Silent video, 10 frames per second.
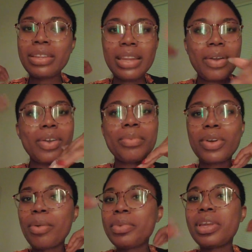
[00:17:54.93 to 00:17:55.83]
they are going to
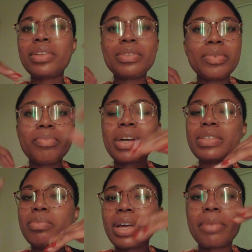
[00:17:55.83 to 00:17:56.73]
be coming out back
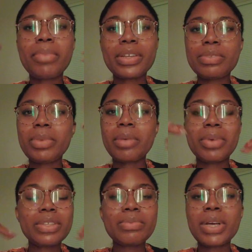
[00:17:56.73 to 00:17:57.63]
to
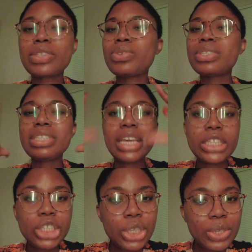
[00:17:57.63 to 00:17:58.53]
back. So stay
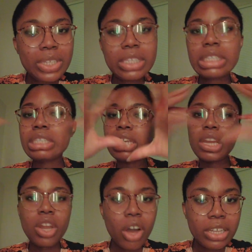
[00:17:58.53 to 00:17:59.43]
tuned, stay
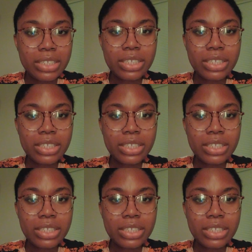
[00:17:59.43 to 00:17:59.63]
locked,